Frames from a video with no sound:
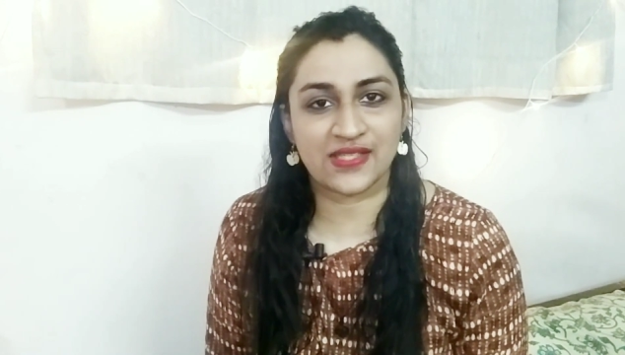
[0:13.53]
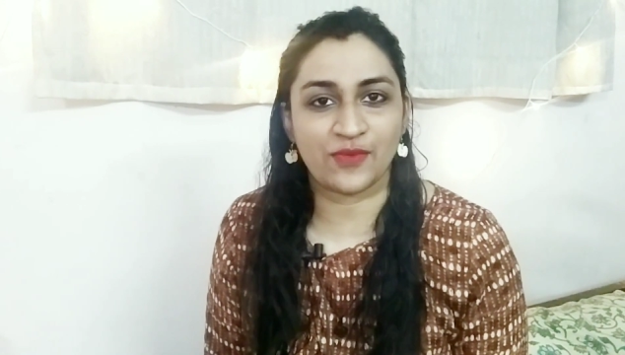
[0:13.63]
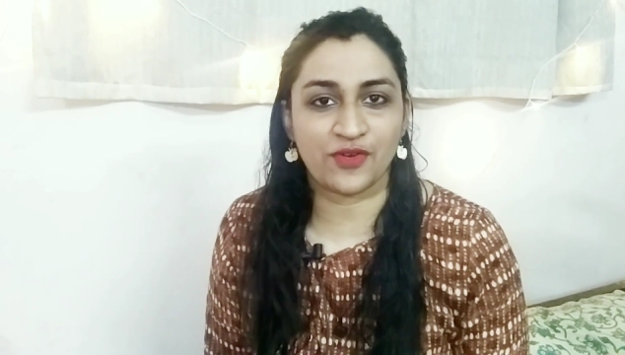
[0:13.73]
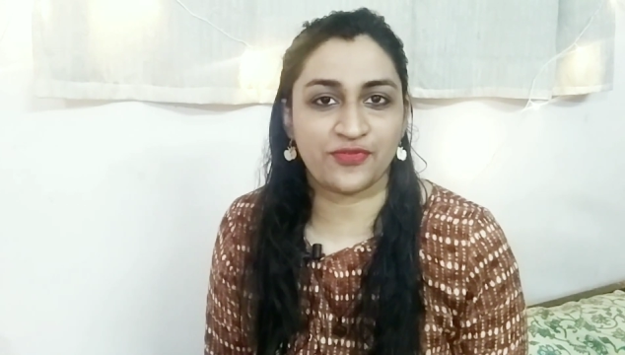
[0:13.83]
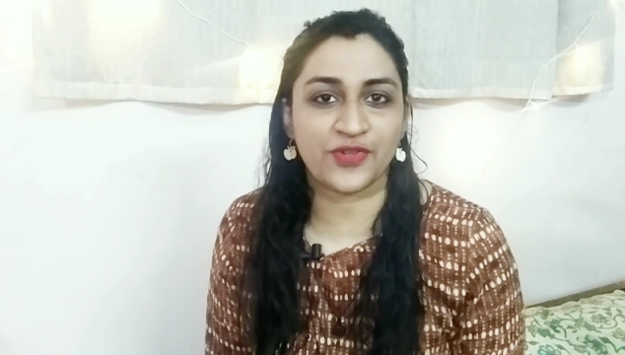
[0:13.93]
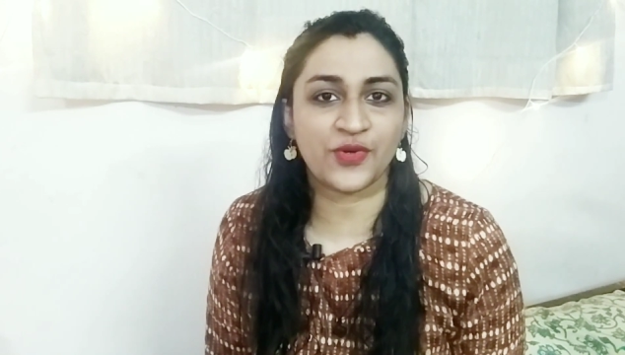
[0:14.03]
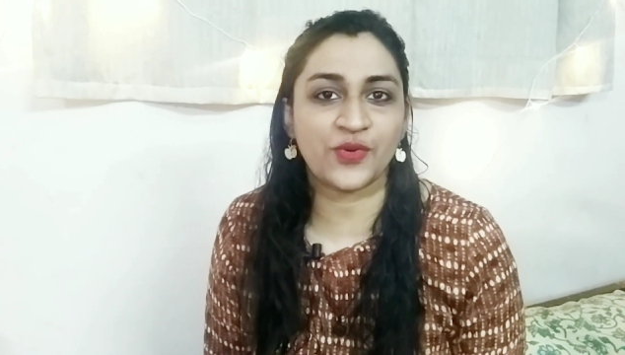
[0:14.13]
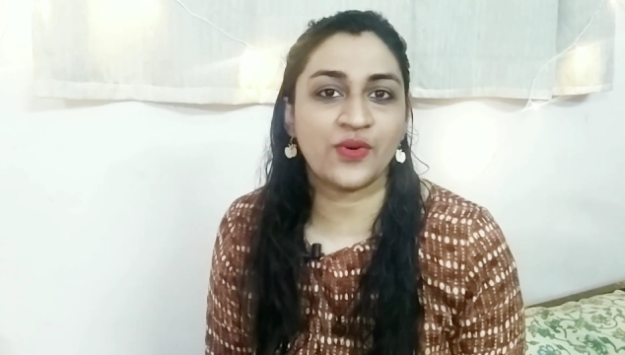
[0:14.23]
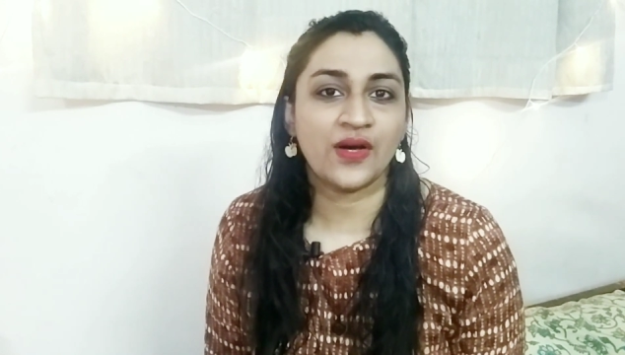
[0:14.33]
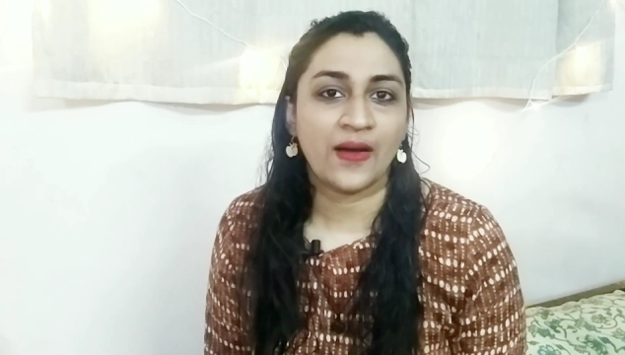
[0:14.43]
Some of
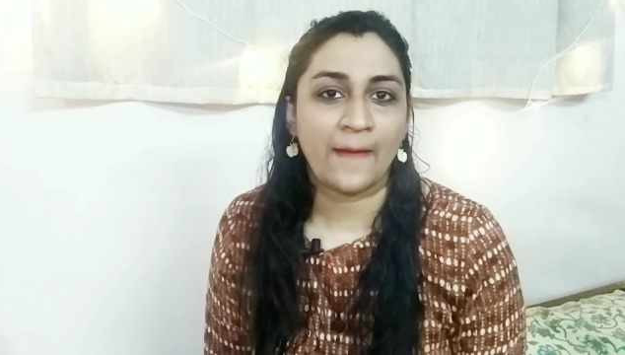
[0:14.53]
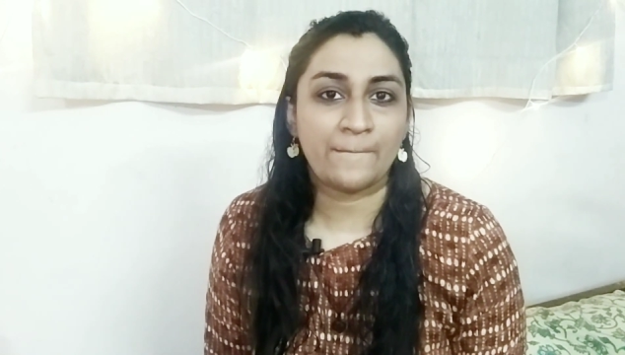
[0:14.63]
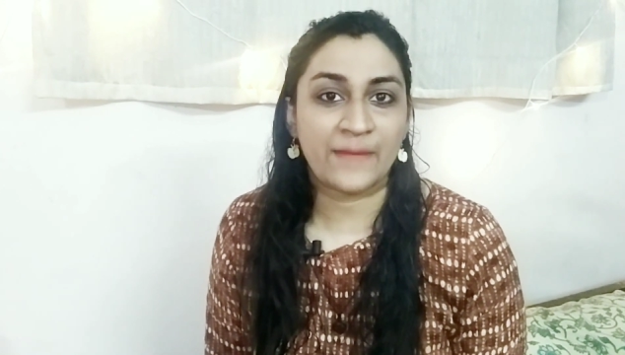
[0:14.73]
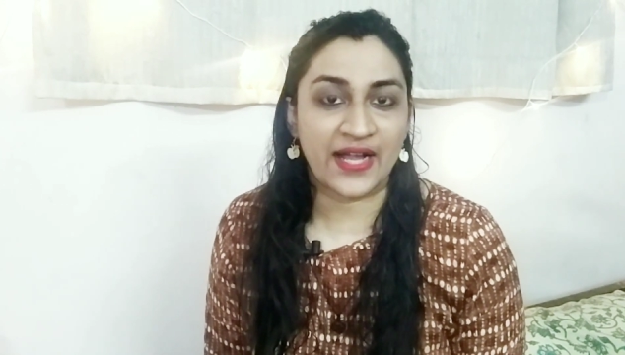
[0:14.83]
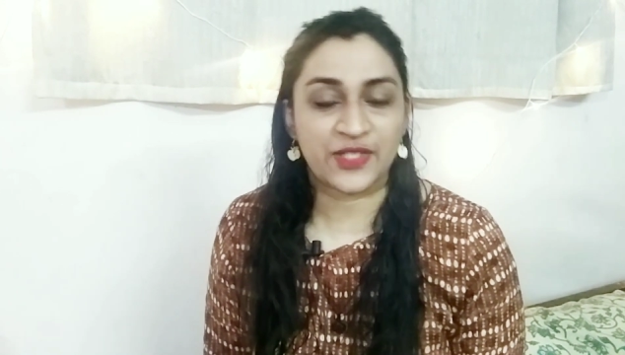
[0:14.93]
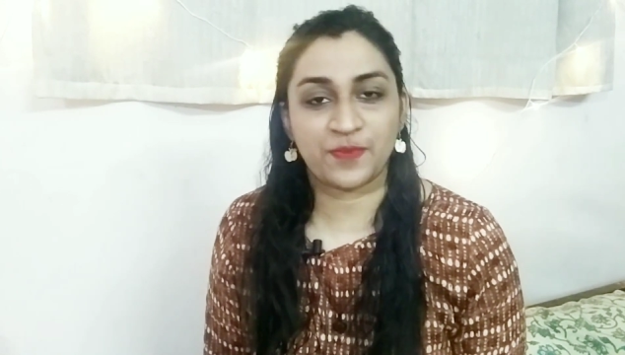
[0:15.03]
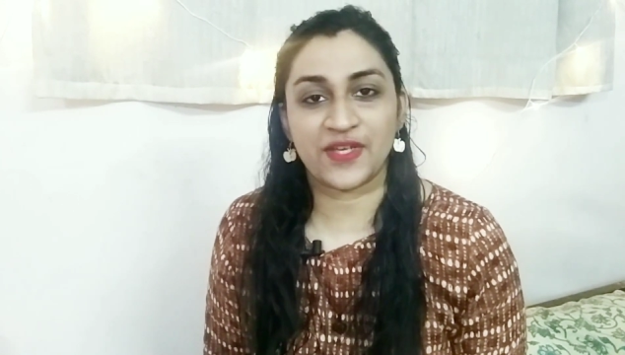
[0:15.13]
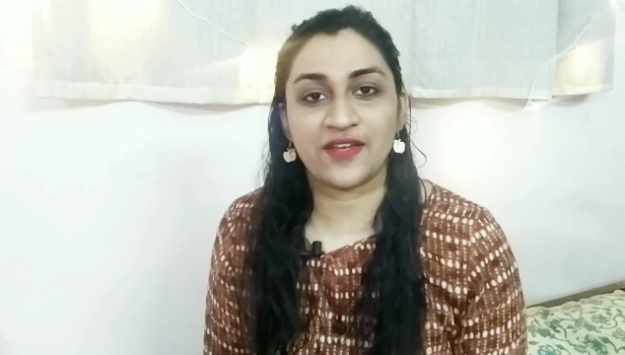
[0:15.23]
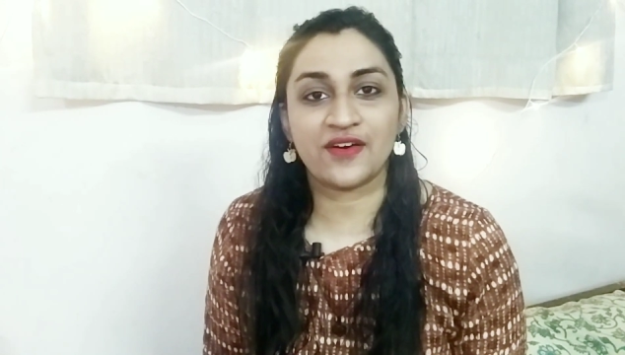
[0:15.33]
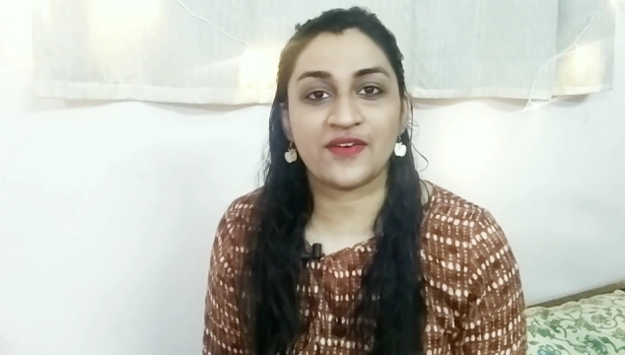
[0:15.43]
you might be
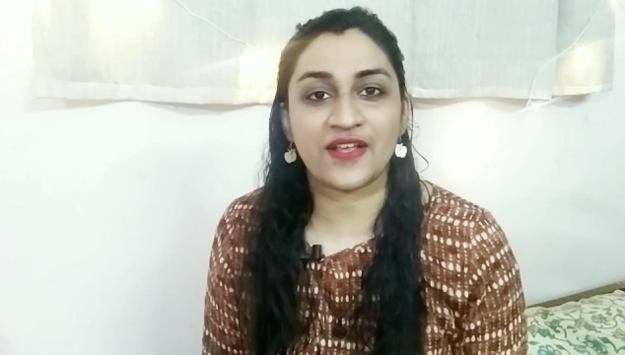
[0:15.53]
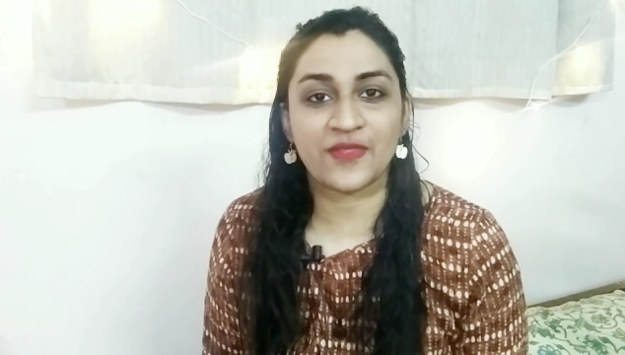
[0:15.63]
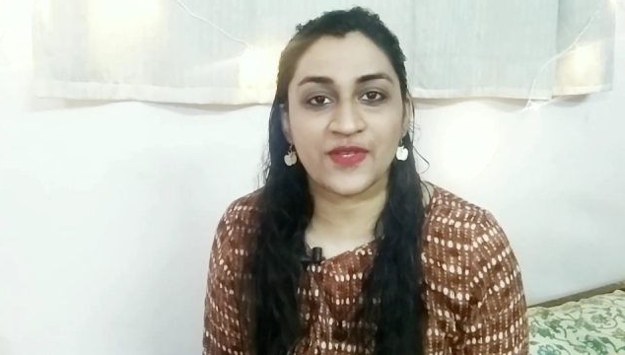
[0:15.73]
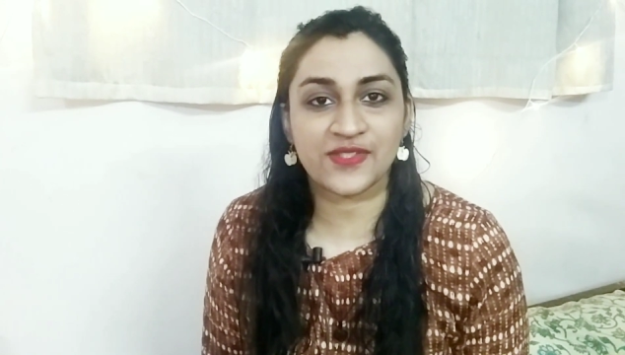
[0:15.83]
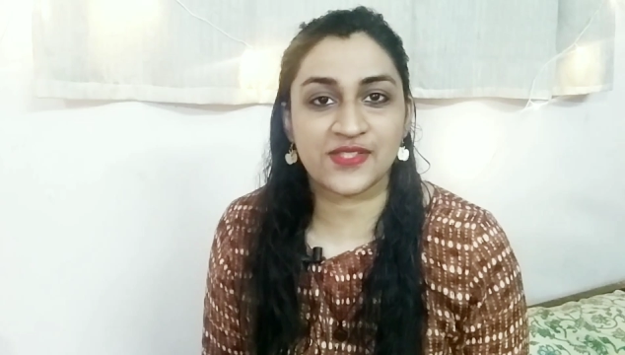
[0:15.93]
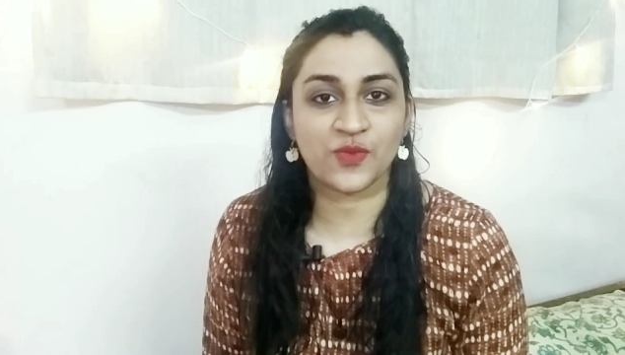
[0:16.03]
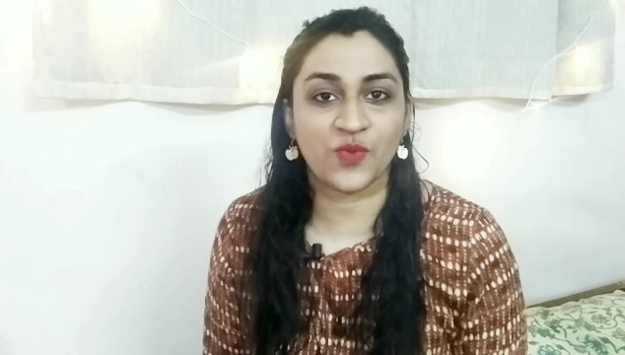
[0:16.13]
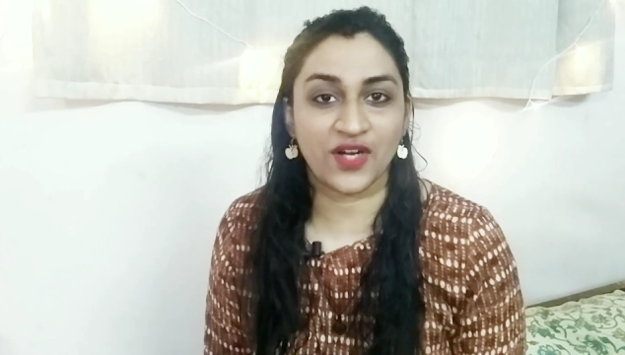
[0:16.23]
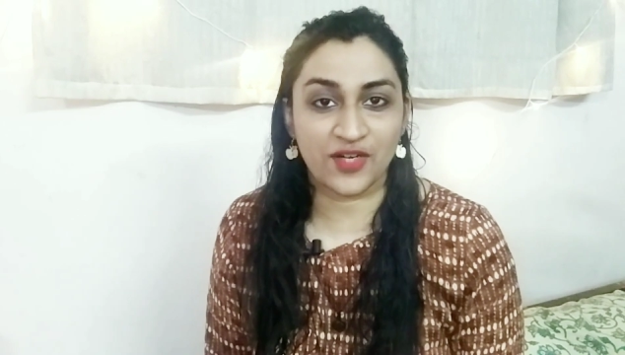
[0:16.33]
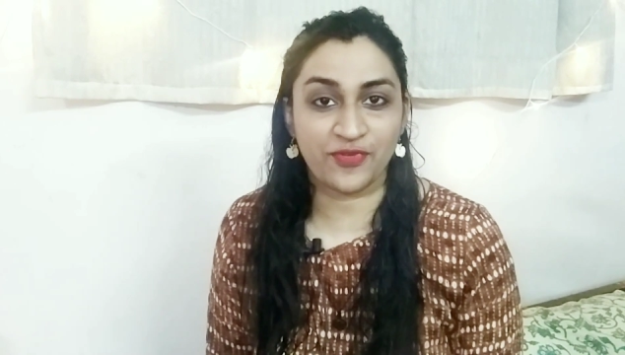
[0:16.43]
hearing this
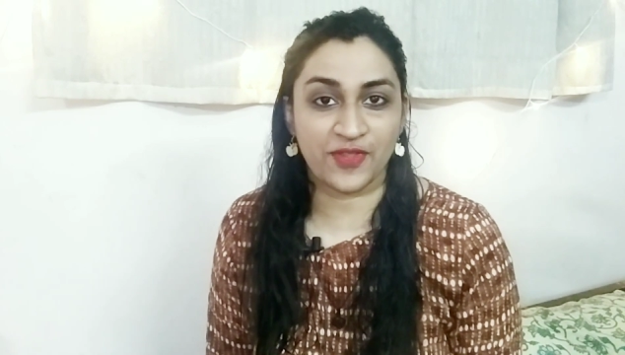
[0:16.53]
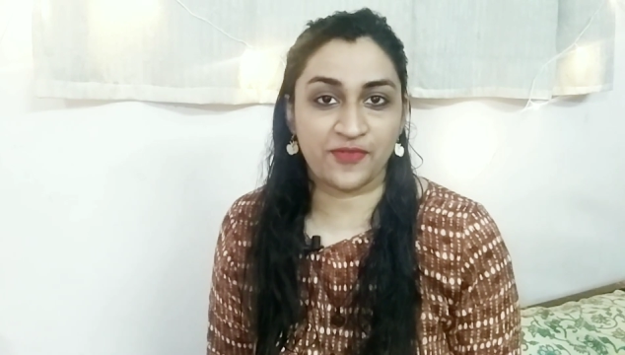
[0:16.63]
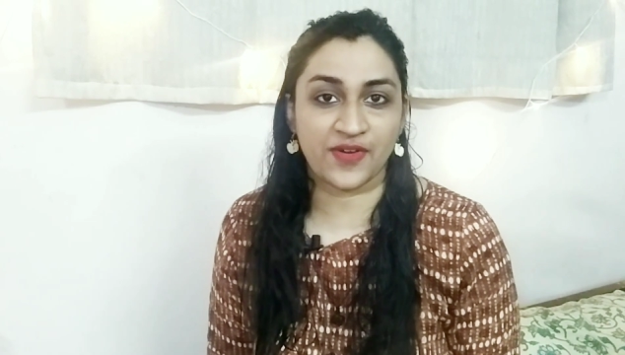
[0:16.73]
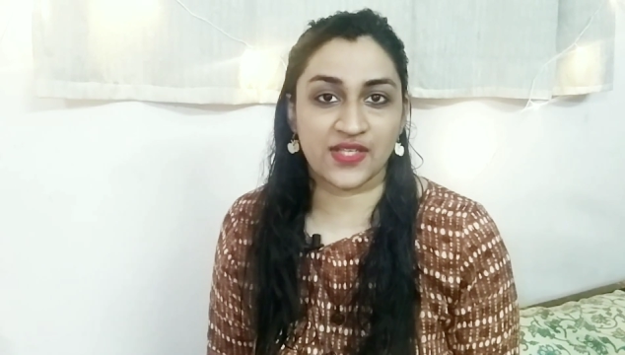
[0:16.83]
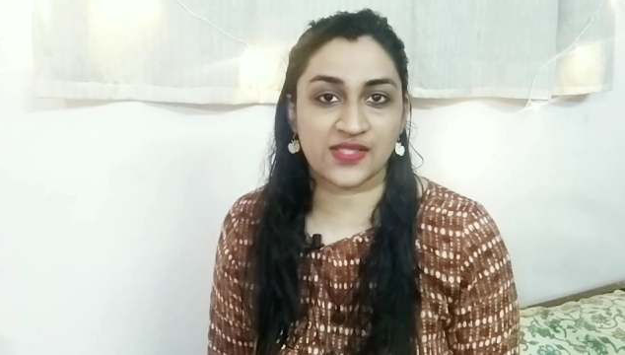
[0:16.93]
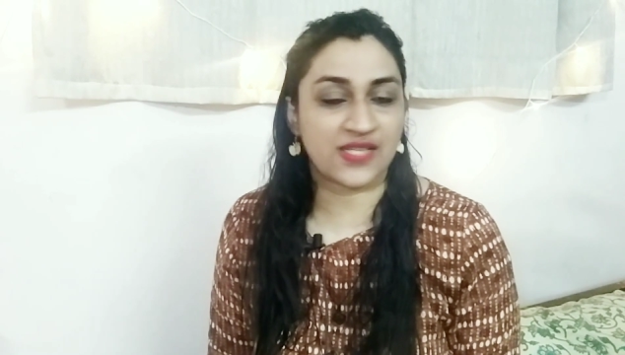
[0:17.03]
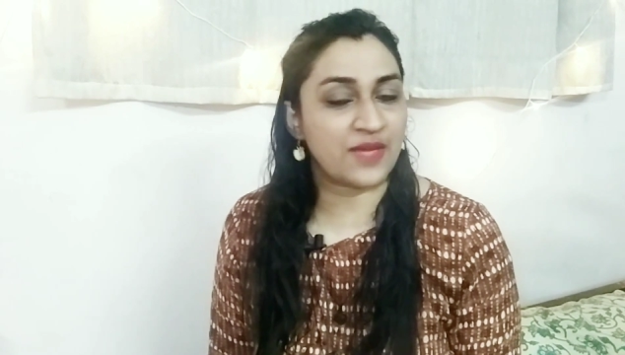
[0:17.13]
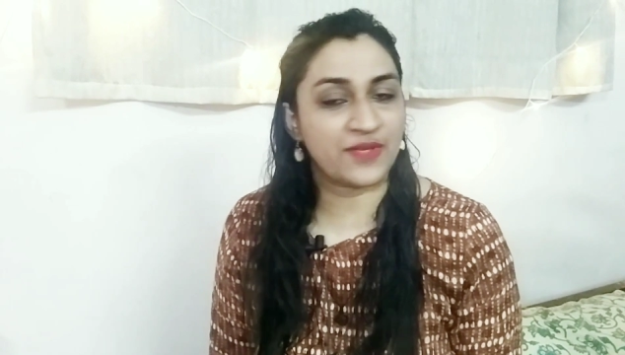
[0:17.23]
word for the first time.